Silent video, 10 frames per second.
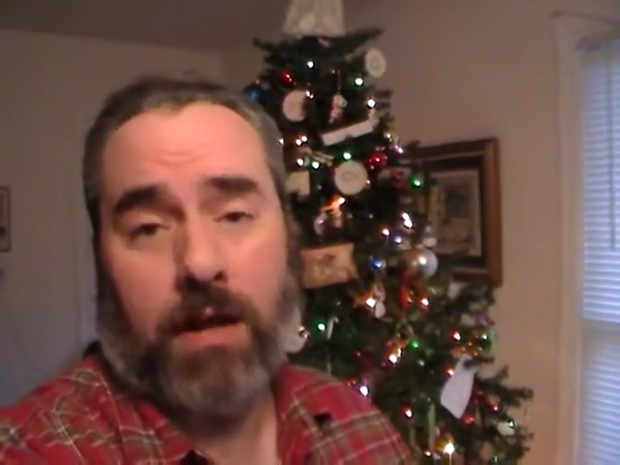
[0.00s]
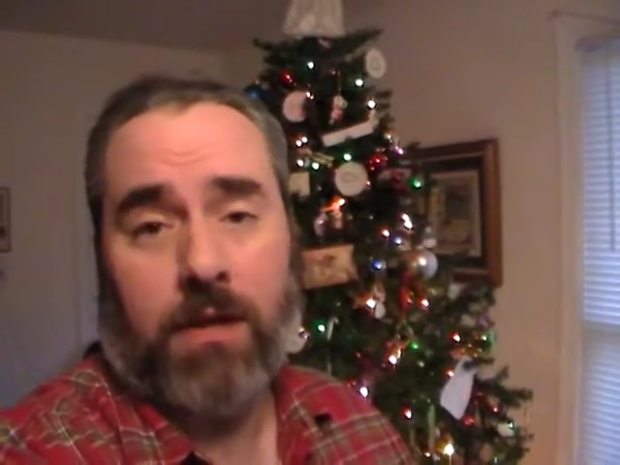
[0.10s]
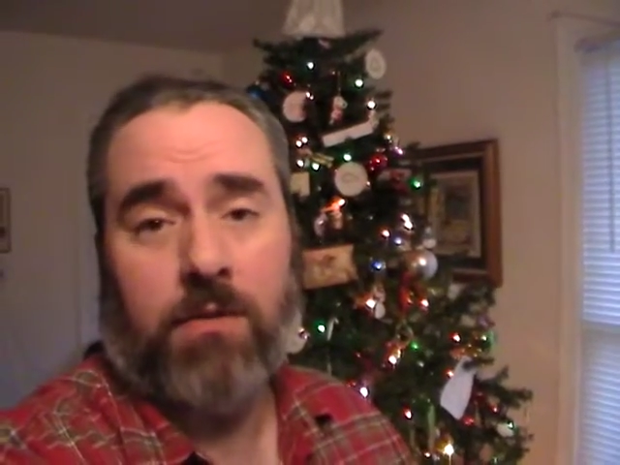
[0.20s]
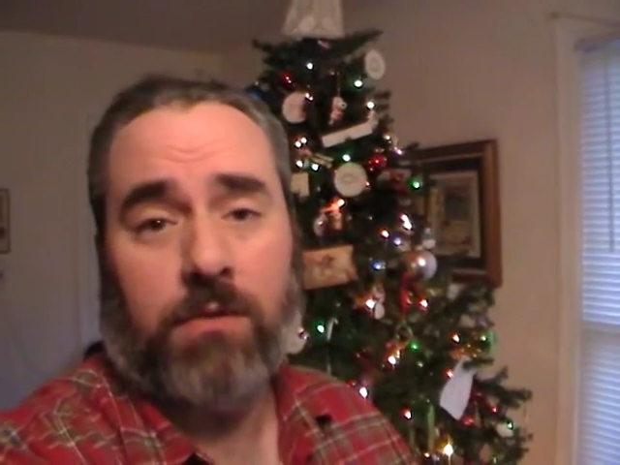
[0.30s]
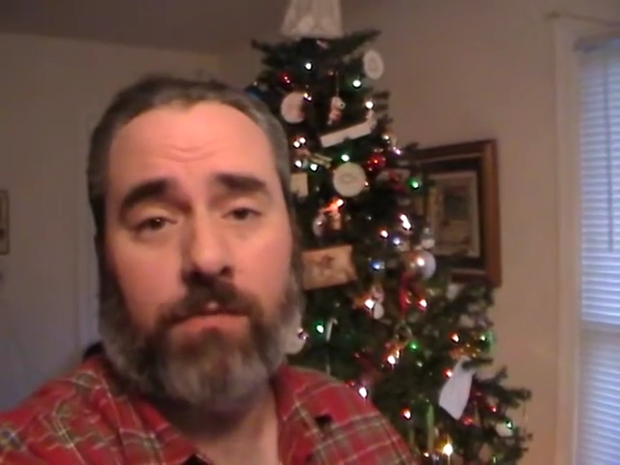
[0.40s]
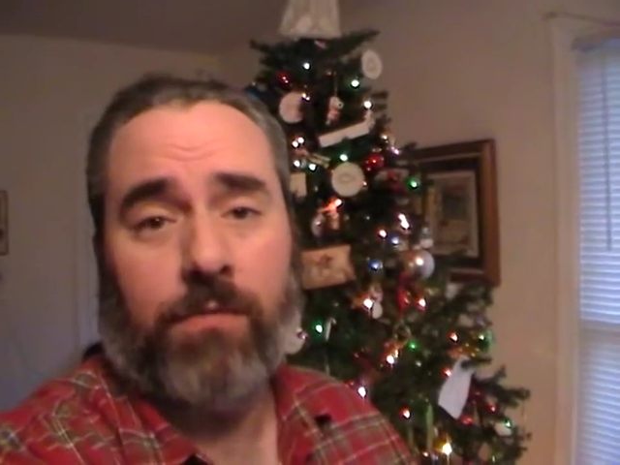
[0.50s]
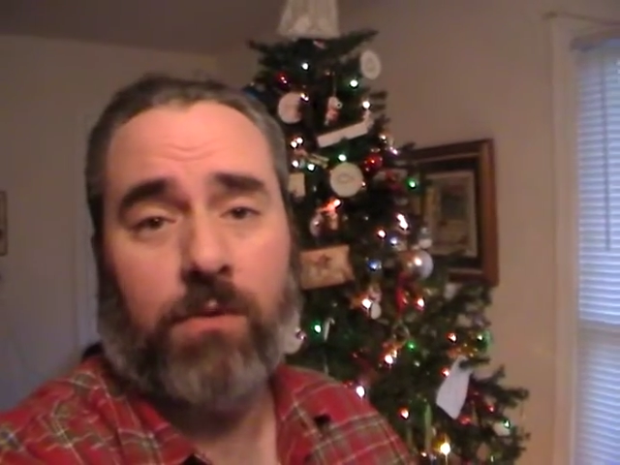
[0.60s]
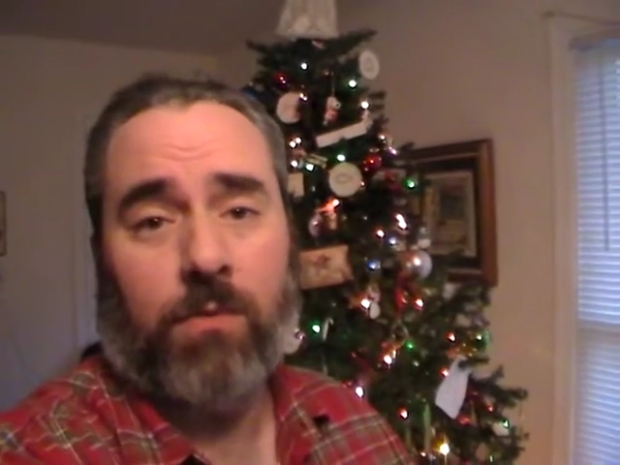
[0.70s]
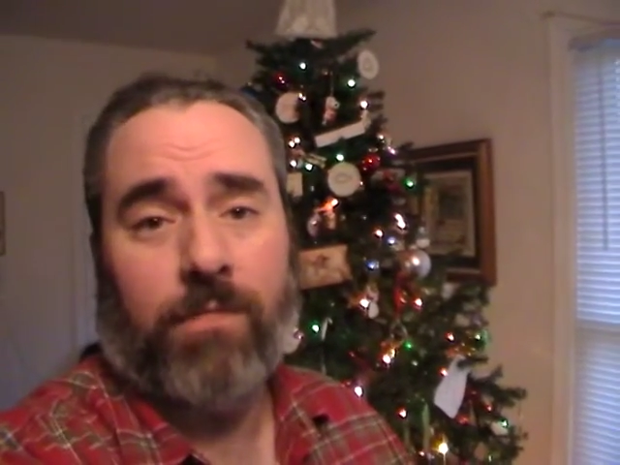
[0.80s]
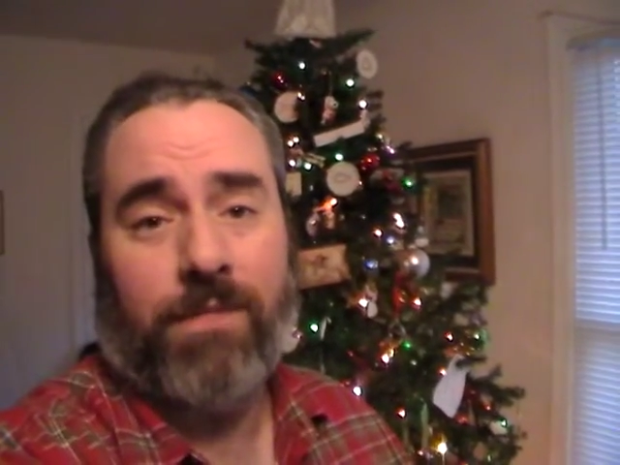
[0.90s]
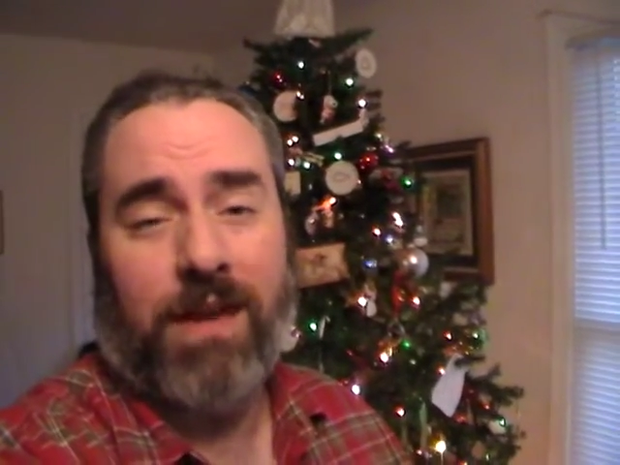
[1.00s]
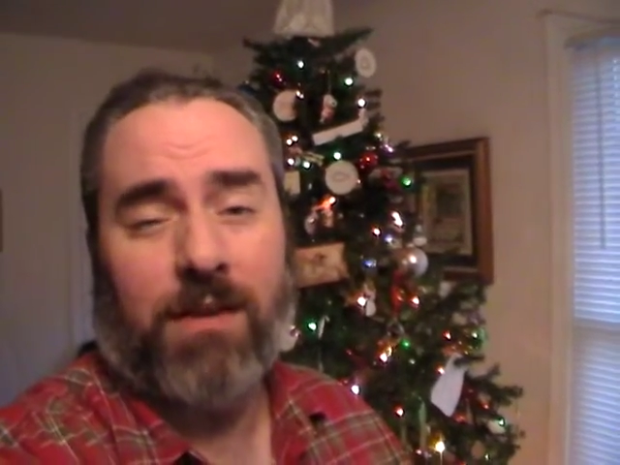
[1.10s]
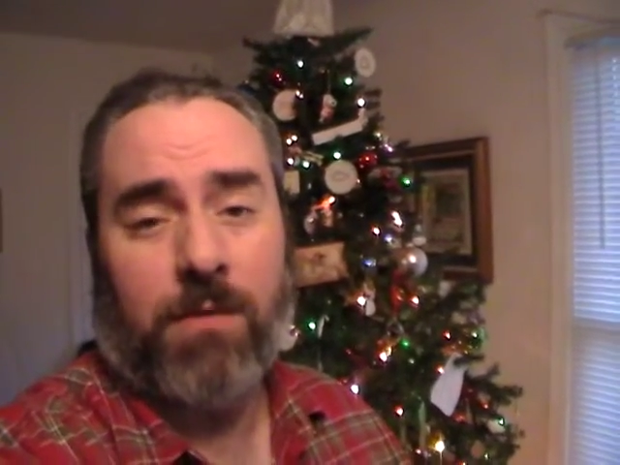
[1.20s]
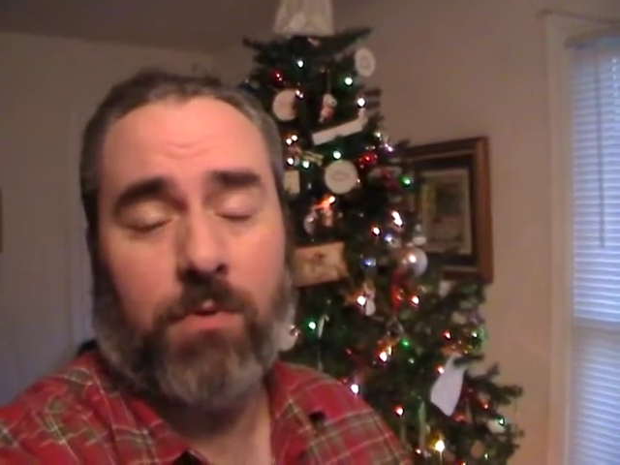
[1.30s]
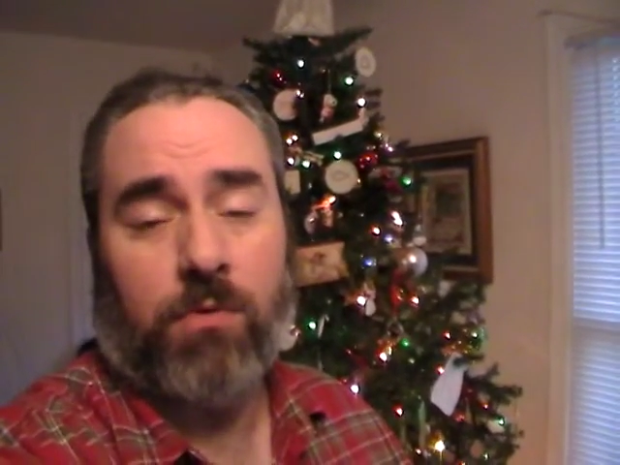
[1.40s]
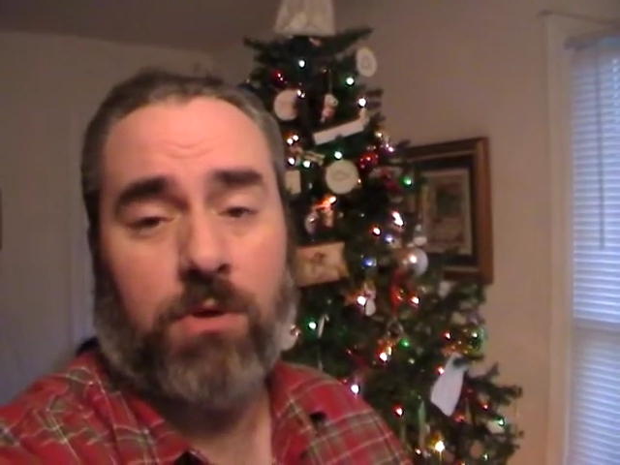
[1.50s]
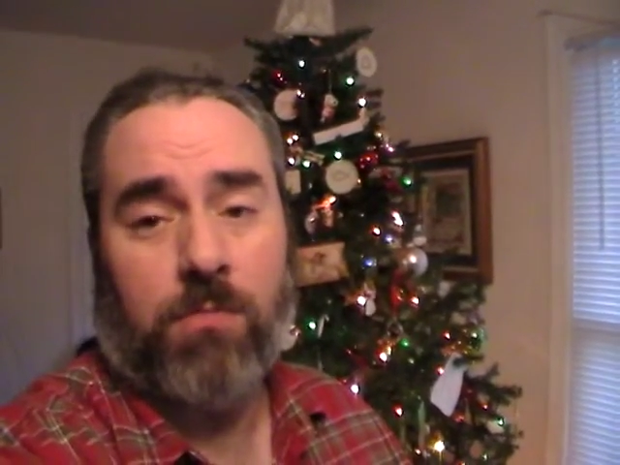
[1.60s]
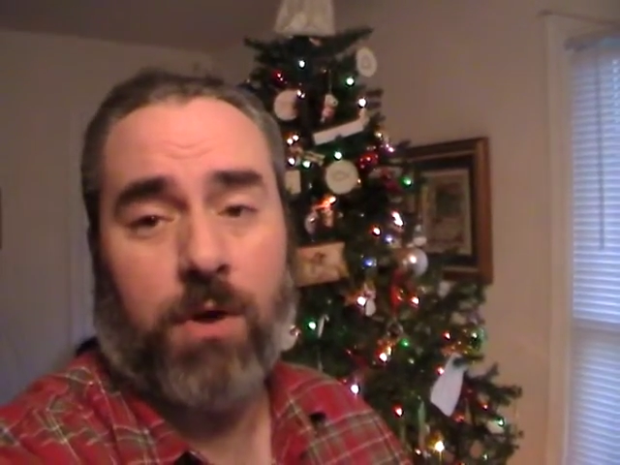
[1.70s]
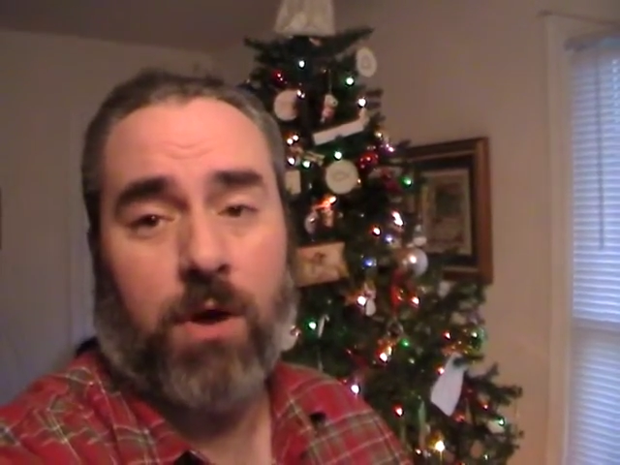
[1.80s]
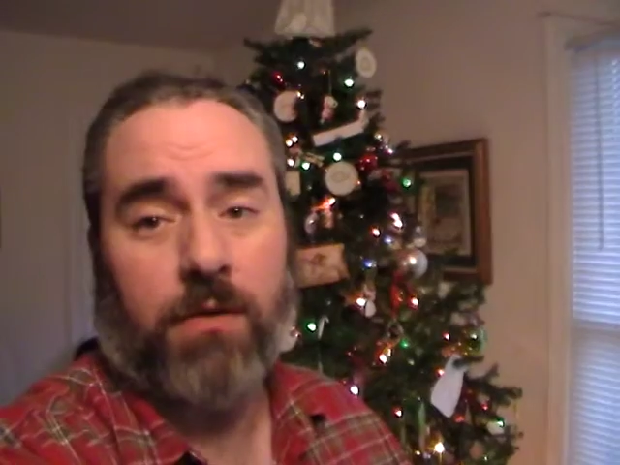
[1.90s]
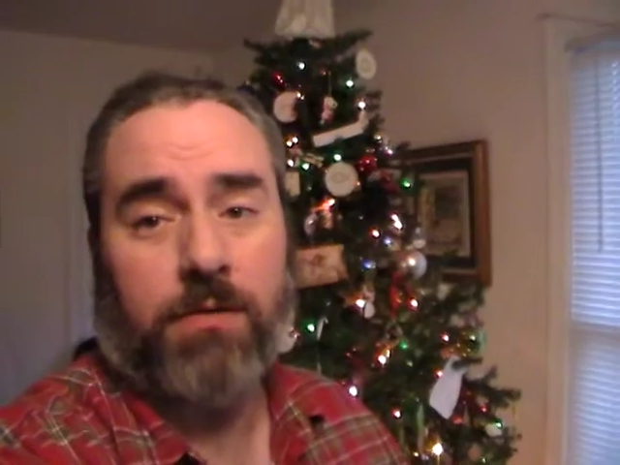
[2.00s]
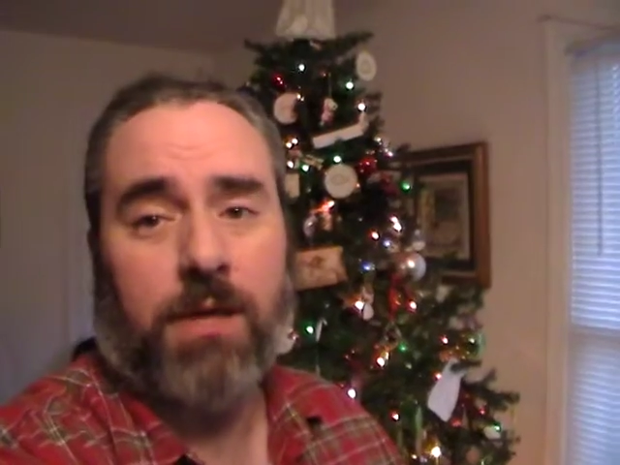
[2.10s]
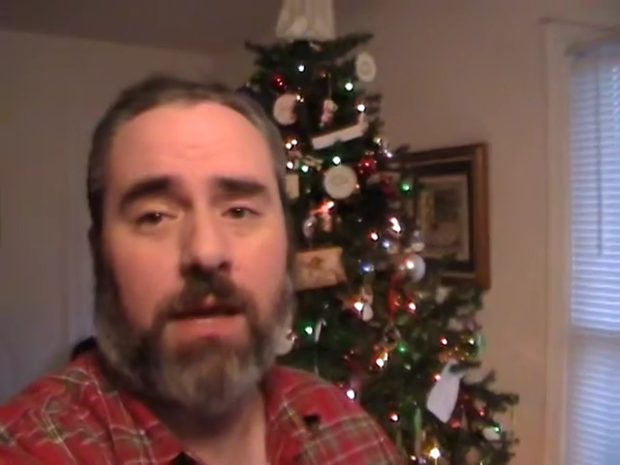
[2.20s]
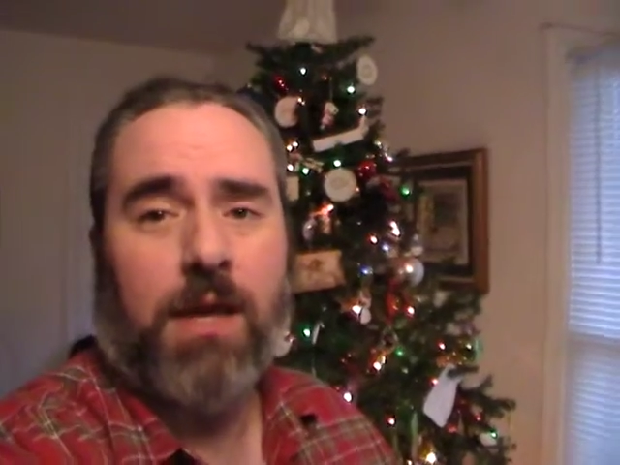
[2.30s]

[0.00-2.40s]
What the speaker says: I hear it's filled with valuable coupons.